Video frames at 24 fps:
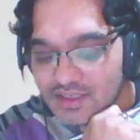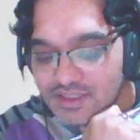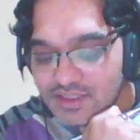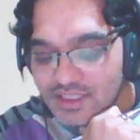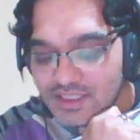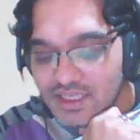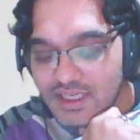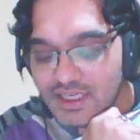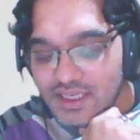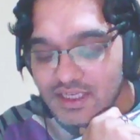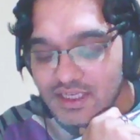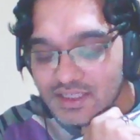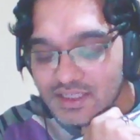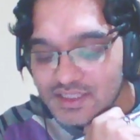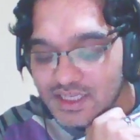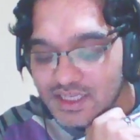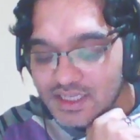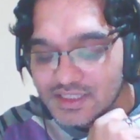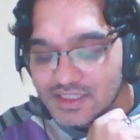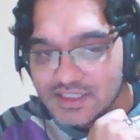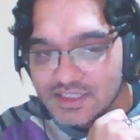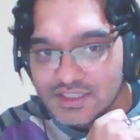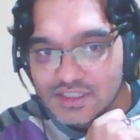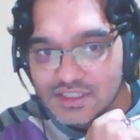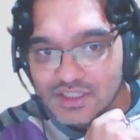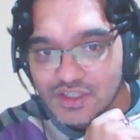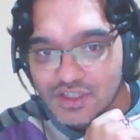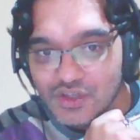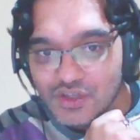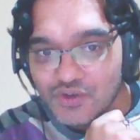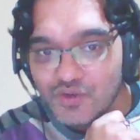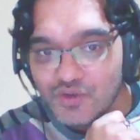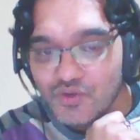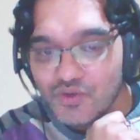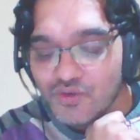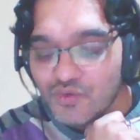she says
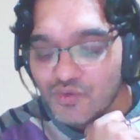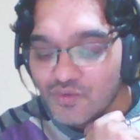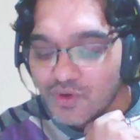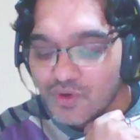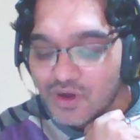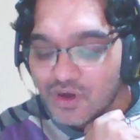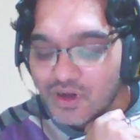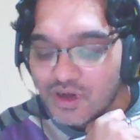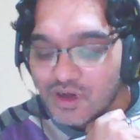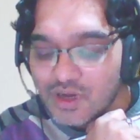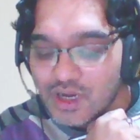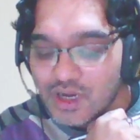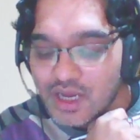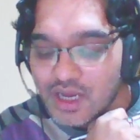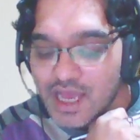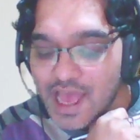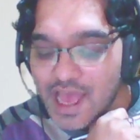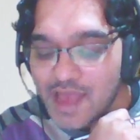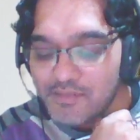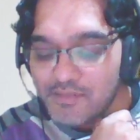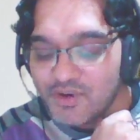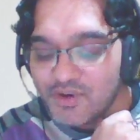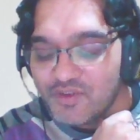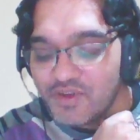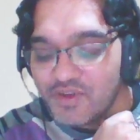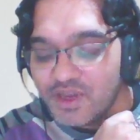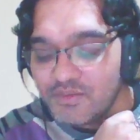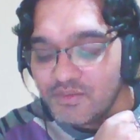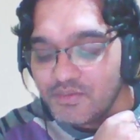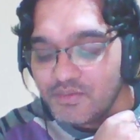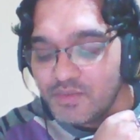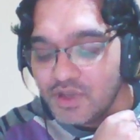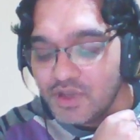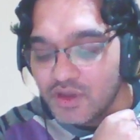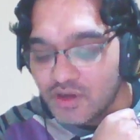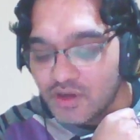you were above
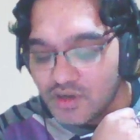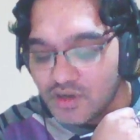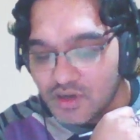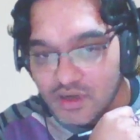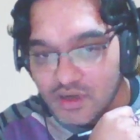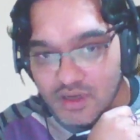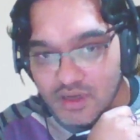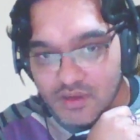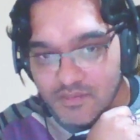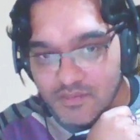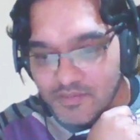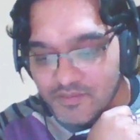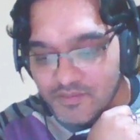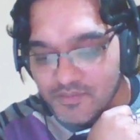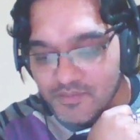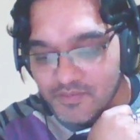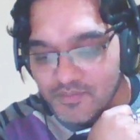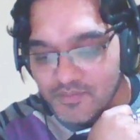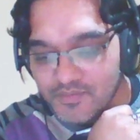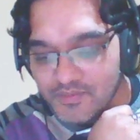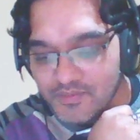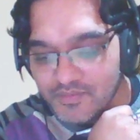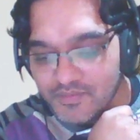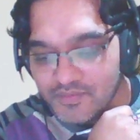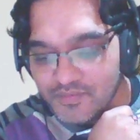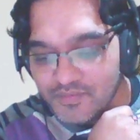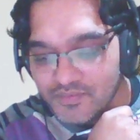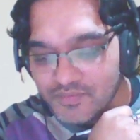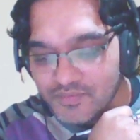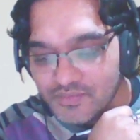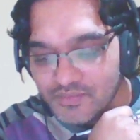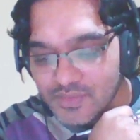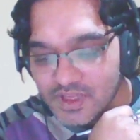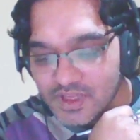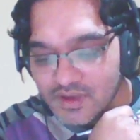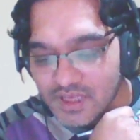and beyond,
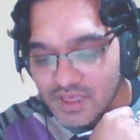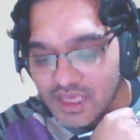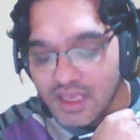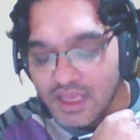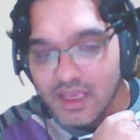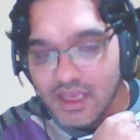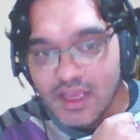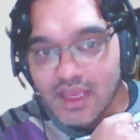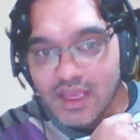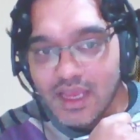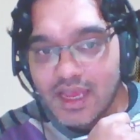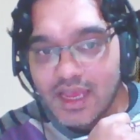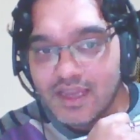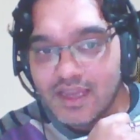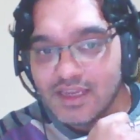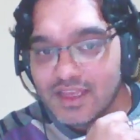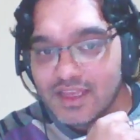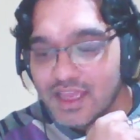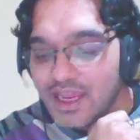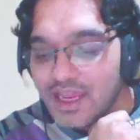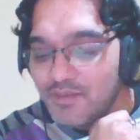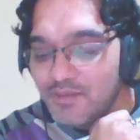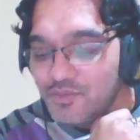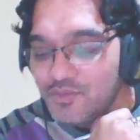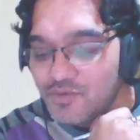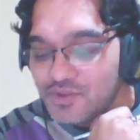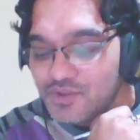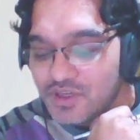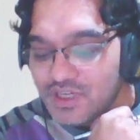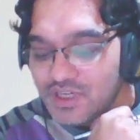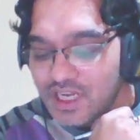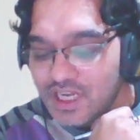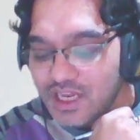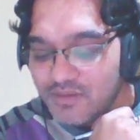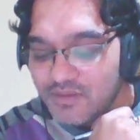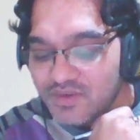okay, and came to
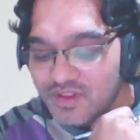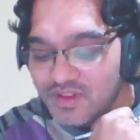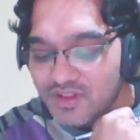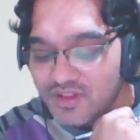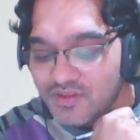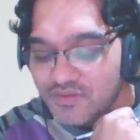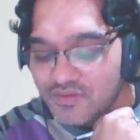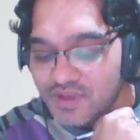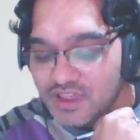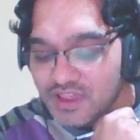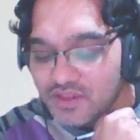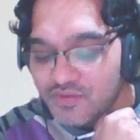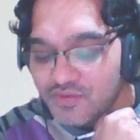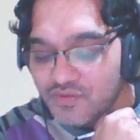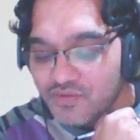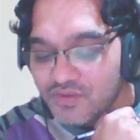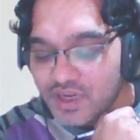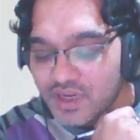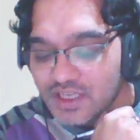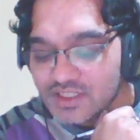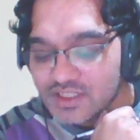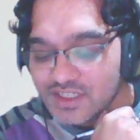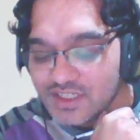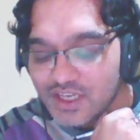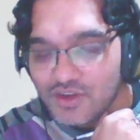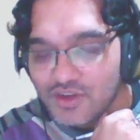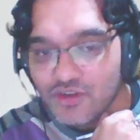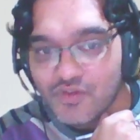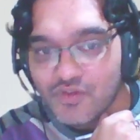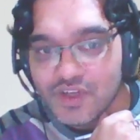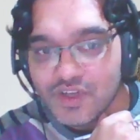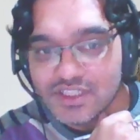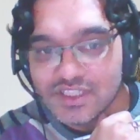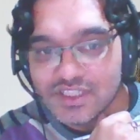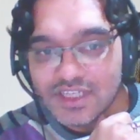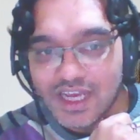the table with fresh
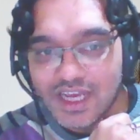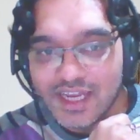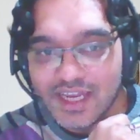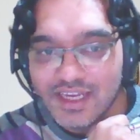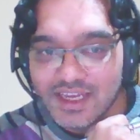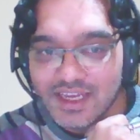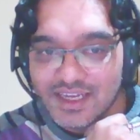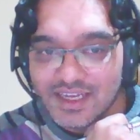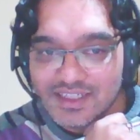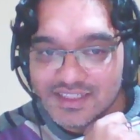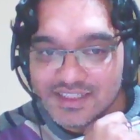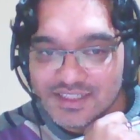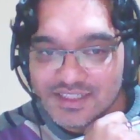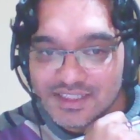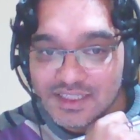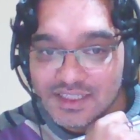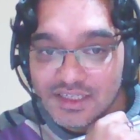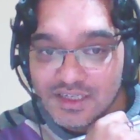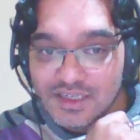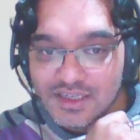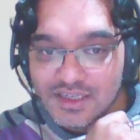innovation ideas.